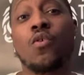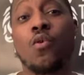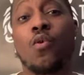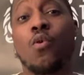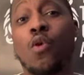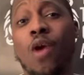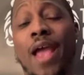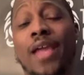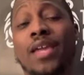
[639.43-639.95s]

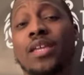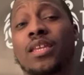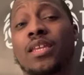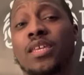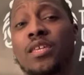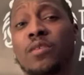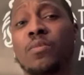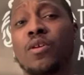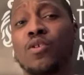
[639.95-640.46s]
or I can
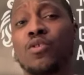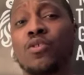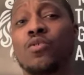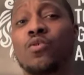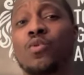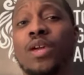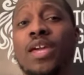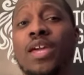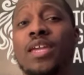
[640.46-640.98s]
email
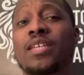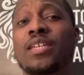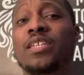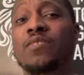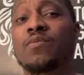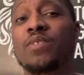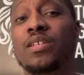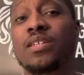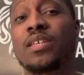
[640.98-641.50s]
you a
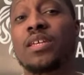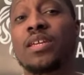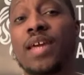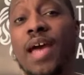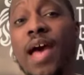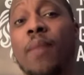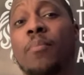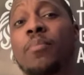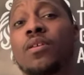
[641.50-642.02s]
DVD
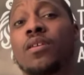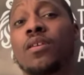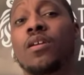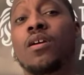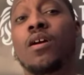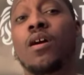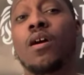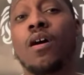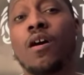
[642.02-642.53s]
copy
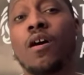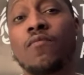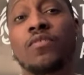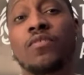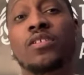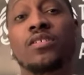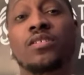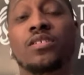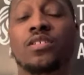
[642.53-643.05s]
of
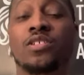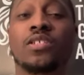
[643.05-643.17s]
this.